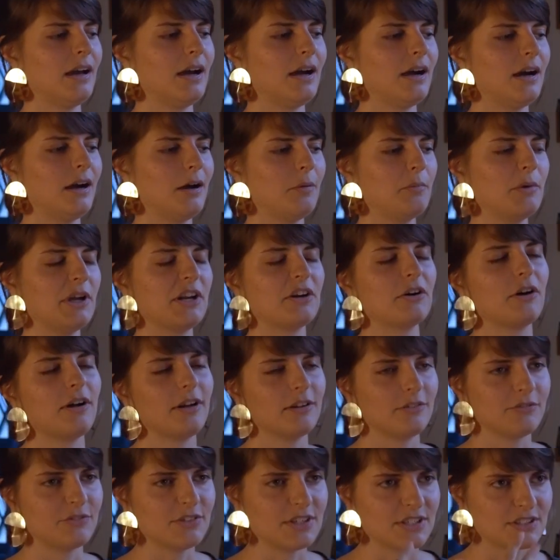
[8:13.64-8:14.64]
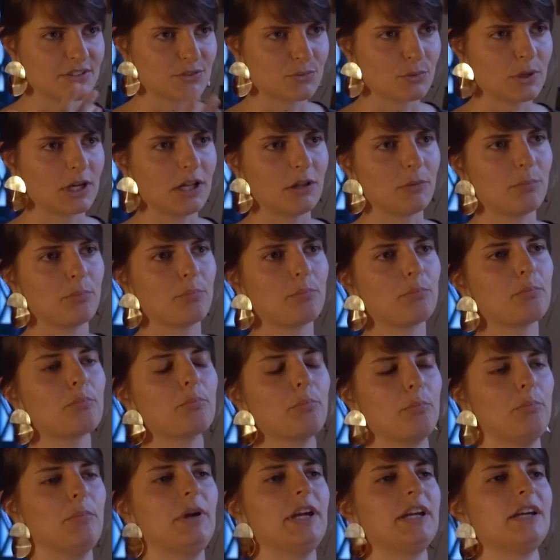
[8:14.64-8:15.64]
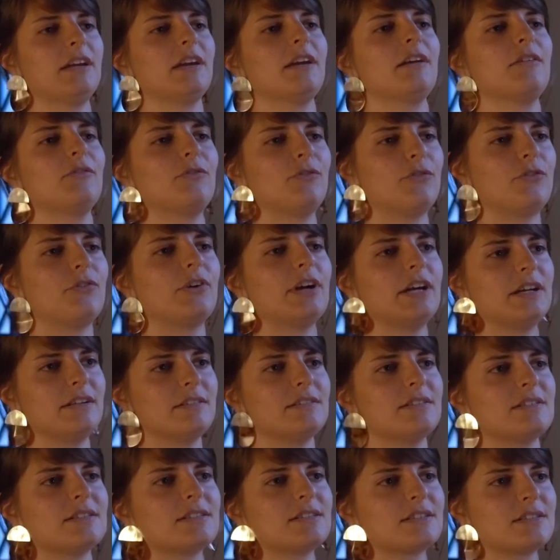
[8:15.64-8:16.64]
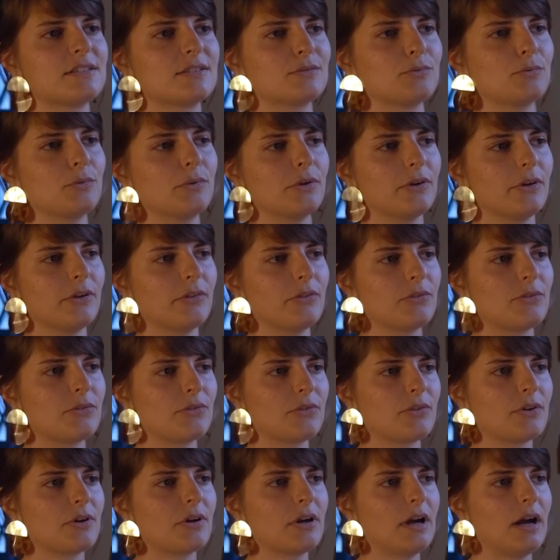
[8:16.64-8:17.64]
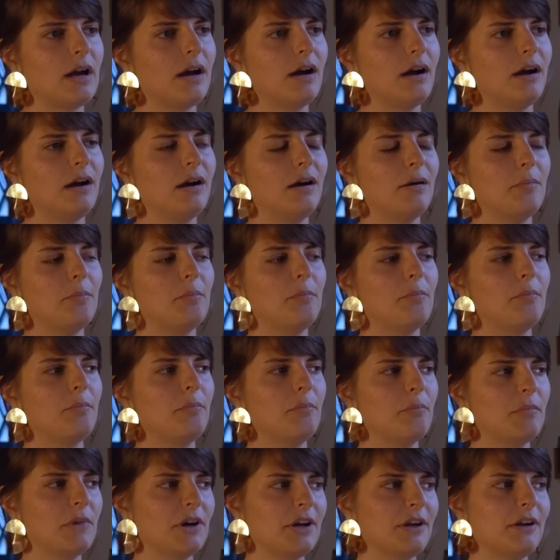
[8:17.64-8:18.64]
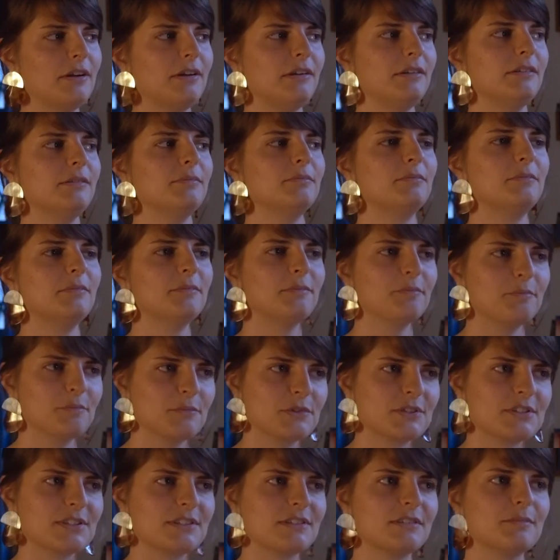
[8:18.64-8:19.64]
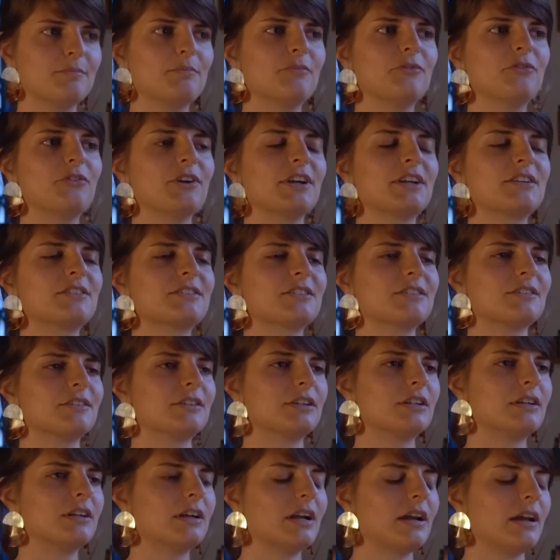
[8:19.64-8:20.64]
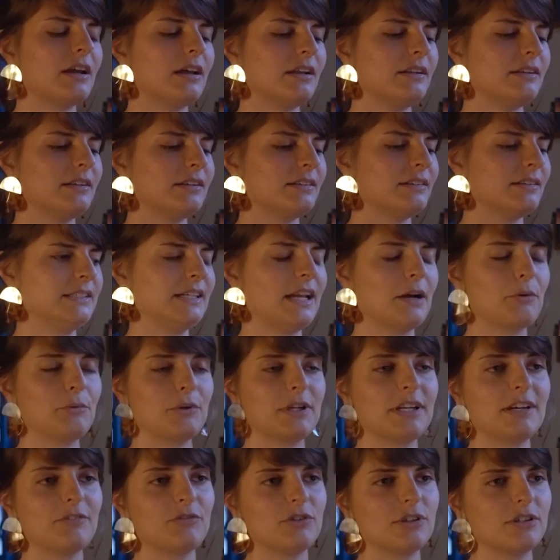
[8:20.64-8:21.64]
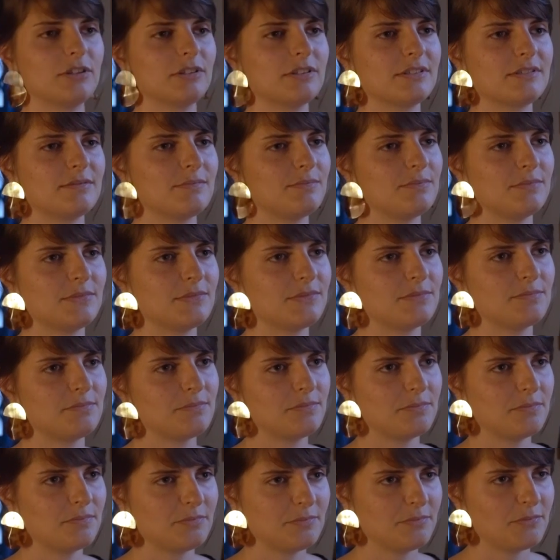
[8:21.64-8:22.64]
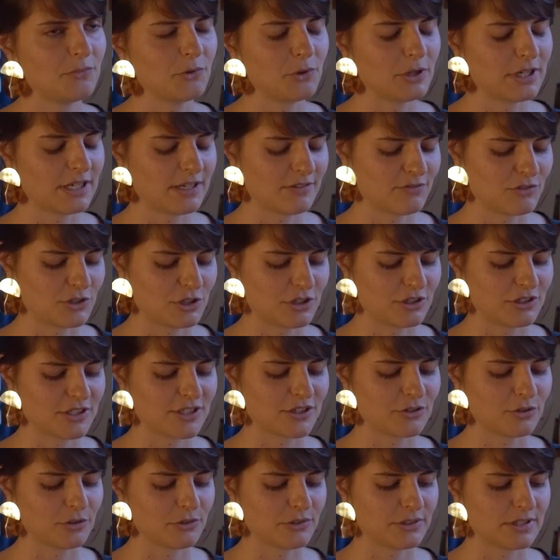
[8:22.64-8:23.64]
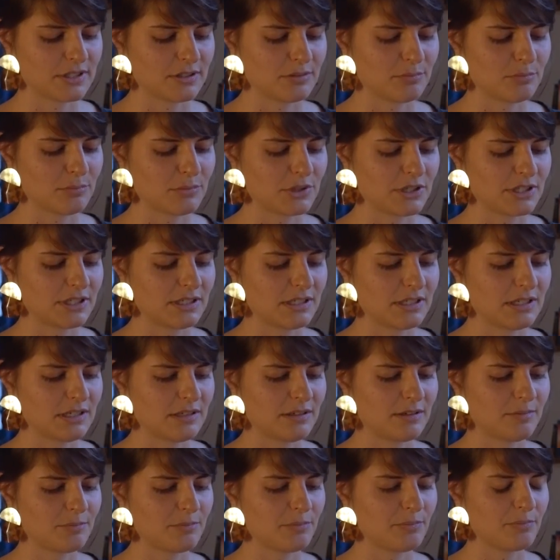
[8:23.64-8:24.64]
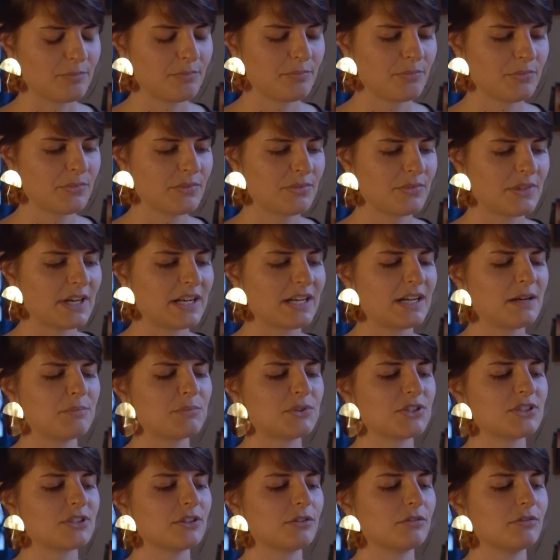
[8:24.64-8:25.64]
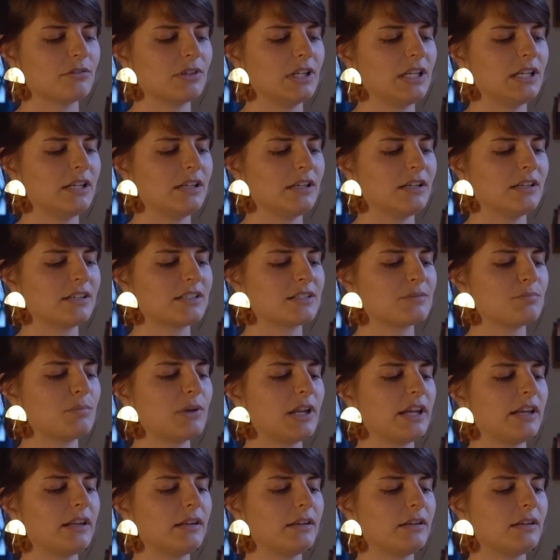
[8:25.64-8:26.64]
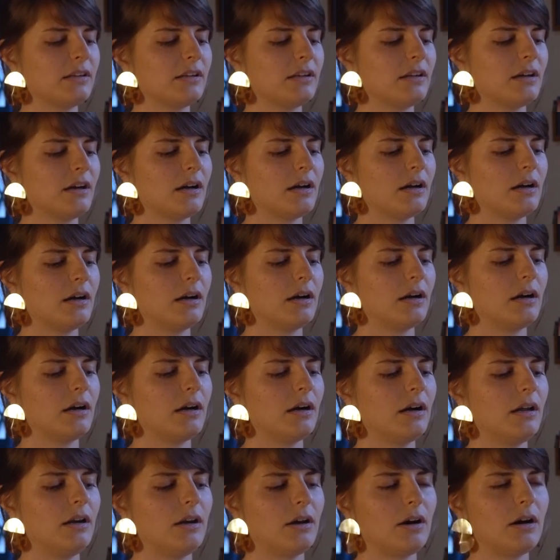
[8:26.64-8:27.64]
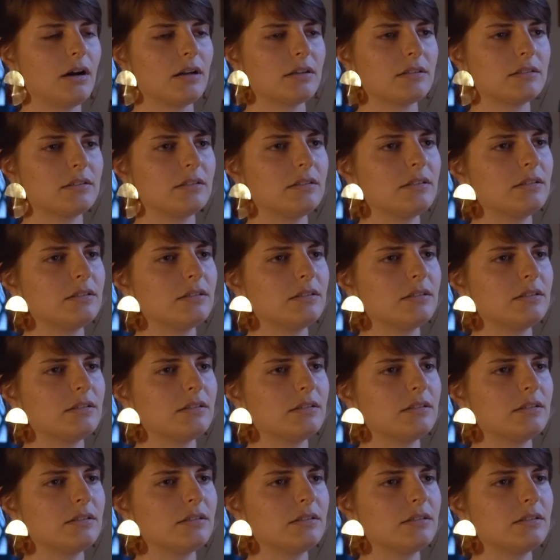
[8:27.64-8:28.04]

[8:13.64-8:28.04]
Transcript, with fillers: Um, and all of this while making friends with um, my Muslim fixer. And yeah, we never, we never told him, but um, that episode really explained a lot